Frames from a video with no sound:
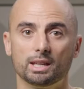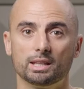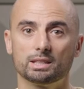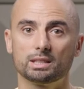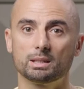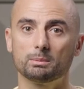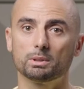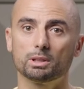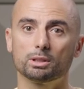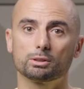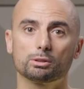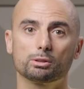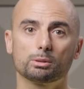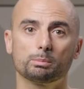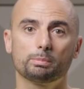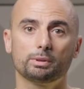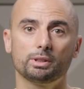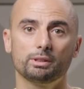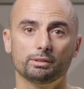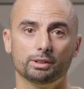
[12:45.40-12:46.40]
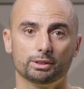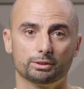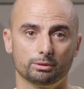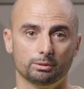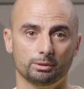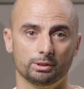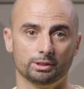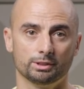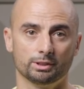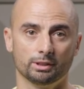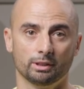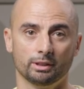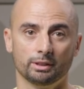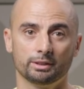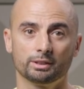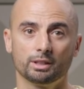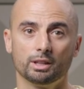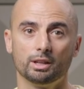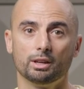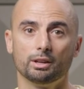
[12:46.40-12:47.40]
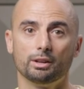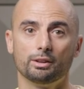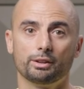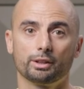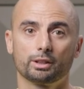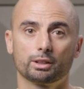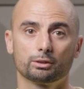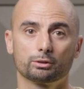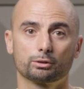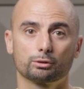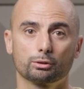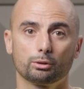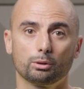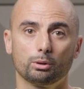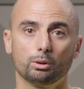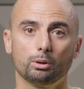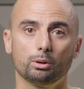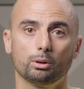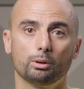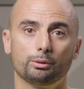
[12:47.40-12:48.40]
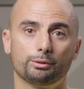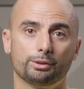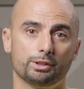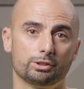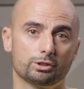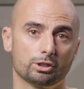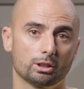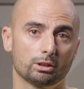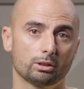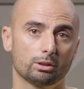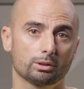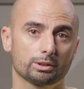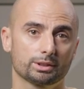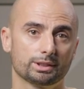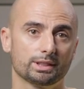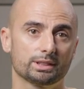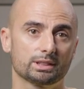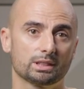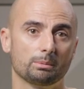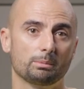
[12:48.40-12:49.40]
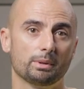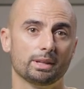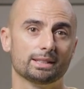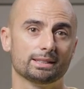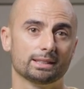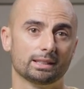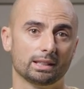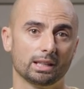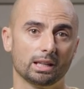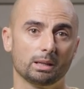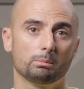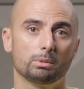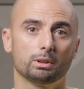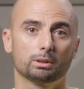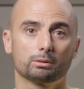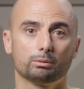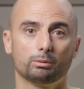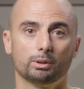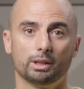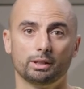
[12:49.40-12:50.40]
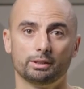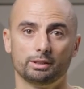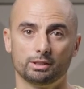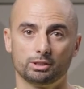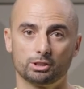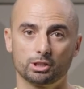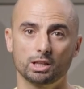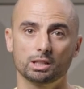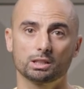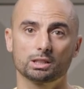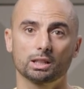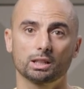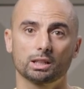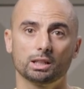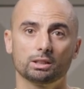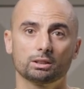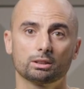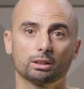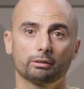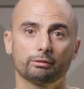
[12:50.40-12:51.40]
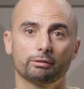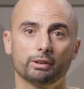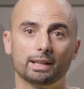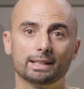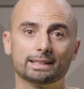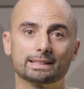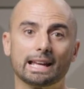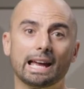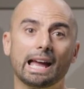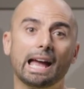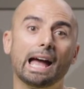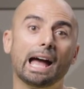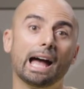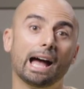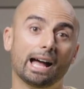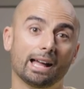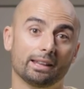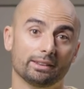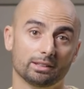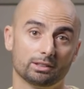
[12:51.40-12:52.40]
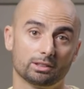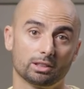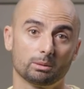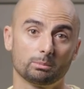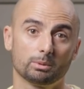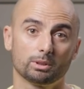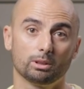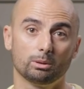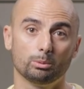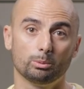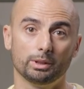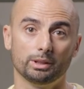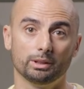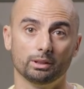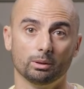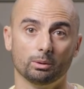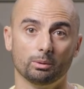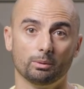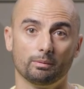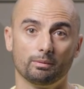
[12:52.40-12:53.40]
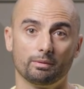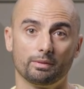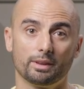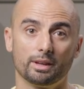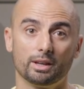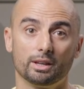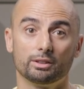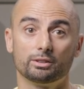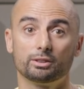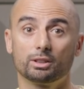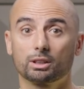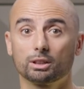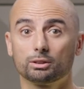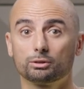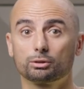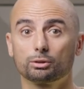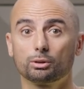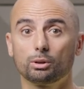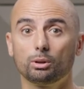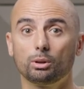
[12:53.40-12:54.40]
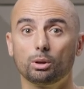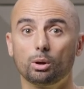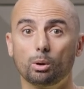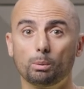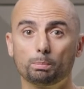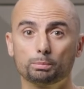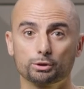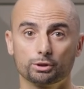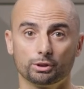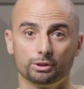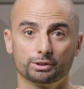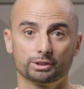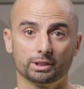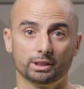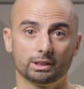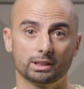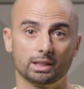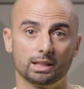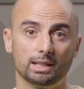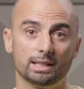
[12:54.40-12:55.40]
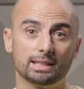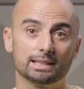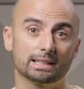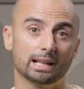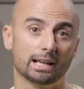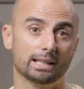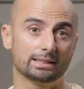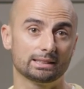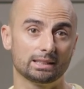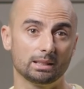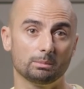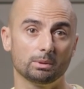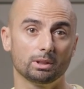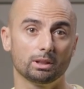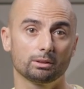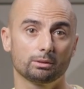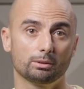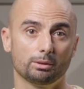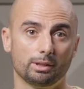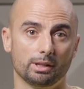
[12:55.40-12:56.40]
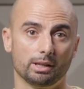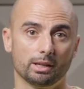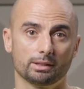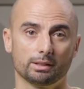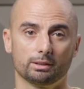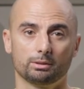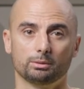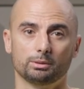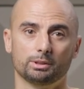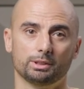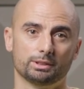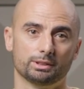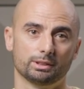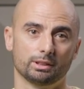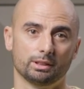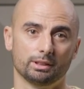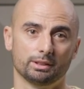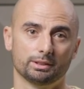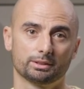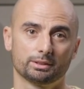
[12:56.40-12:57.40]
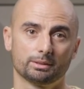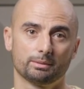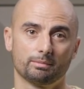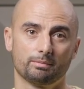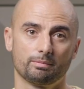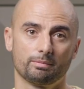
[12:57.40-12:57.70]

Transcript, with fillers: Similar to the previous two design, the control of the Genlock system is enabled via the JTAG interface and the terminal window. The control options and keys are similar to the other two designs.